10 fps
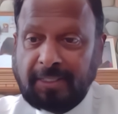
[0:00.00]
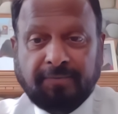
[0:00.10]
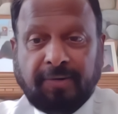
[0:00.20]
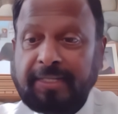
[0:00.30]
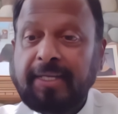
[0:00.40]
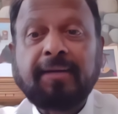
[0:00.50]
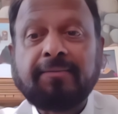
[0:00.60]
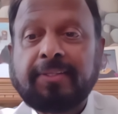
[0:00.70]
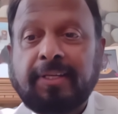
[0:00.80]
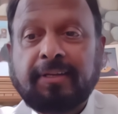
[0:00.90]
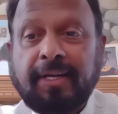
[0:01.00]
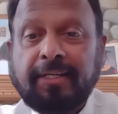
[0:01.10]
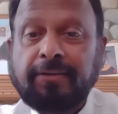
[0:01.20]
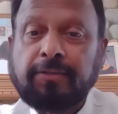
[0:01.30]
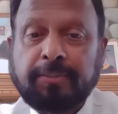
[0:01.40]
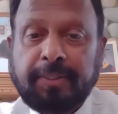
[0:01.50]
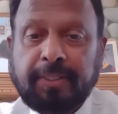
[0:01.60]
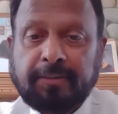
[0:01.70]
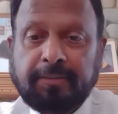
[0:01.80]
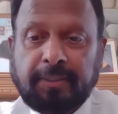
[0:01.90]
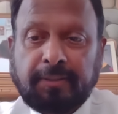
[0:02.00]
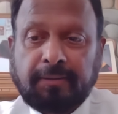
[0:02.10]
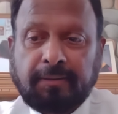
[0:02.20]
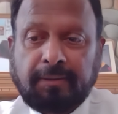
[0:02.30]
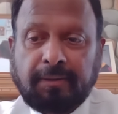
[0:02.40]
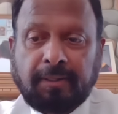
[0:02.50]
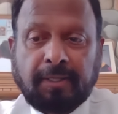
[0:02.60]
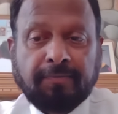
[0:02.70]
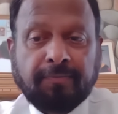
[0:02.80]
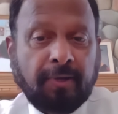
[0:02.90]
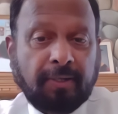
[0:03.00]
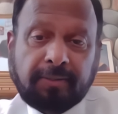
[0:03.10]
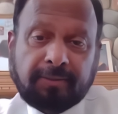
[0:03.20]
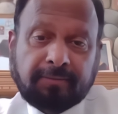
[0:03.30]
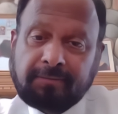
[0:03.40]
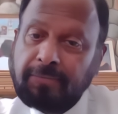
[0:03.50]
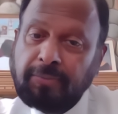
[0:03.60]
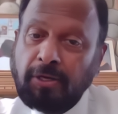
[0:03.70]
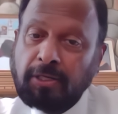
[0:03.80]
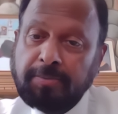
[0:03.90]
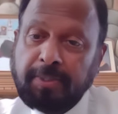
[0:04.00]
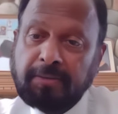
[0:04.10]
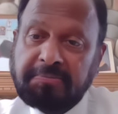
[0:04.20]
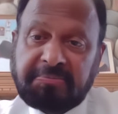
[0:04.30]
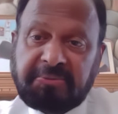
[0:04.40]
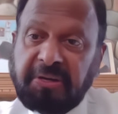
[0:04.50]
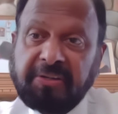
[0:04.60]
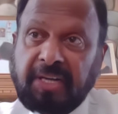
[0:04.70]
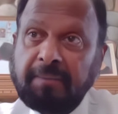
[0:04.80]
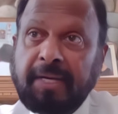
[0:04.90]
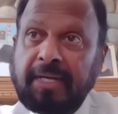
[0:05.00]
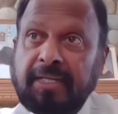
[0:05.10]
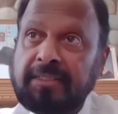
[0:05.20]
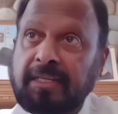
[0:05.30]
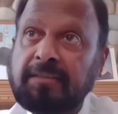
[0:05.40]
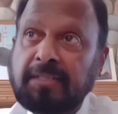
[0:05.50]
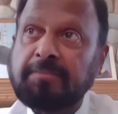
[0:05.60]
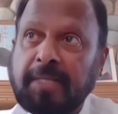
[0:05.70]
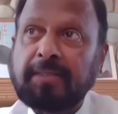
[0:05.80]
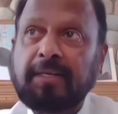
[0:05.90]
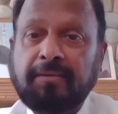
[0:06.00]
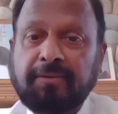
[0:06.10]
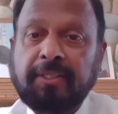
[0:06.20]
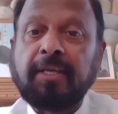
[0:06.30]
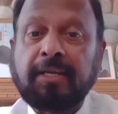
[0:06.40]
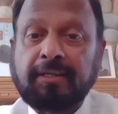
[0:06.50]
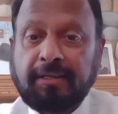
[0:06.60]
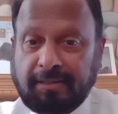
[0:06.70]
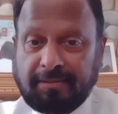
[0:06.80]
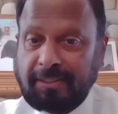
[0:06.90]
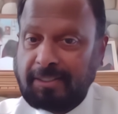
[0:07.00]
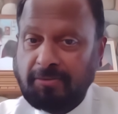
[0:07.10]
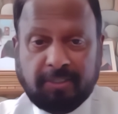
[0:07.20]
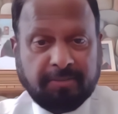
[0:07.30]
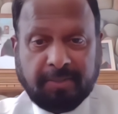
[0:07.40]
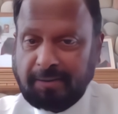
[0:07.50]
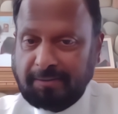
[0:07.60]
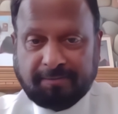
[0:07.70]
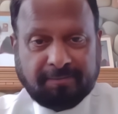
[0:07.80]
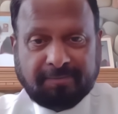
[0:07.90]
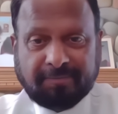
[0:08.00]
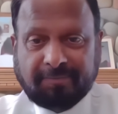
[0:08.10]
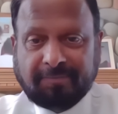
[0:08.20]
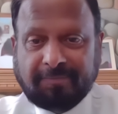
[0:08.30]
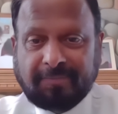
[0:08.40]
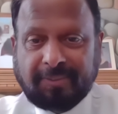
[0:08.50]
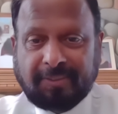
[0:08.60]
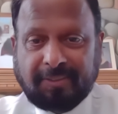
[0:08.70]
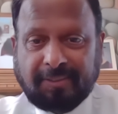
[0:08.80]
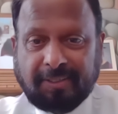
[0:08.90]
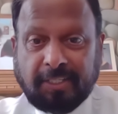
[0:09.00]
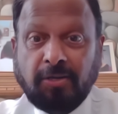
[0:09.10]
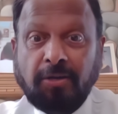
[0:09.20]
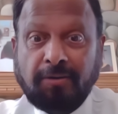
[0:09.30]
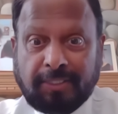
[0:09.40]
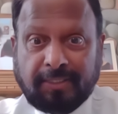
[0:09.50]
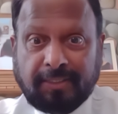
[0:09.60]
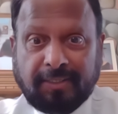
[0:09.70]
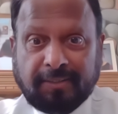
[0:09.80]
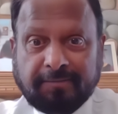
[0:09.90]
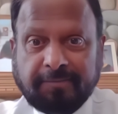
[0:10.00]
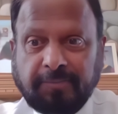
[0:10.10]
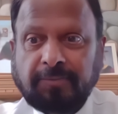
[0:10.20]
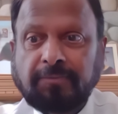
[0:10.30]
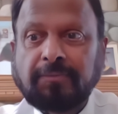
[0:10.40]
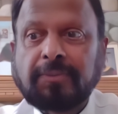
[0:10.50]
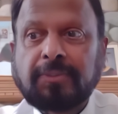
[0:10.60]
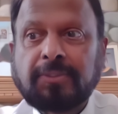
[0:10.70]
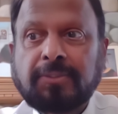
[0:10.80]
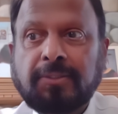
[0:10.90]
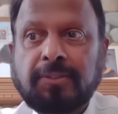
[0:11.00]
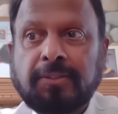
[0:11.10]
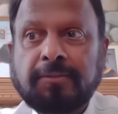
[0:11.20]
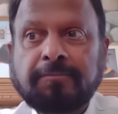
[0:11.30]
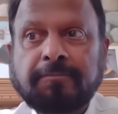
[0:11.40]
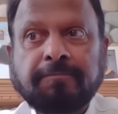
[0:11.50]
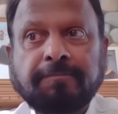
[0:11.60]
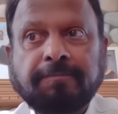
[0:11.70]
If I did everything right, you will speak to me. If not, will not speak. So I'll come back and say, I dismantle everything I did. This was my resolve at the time. So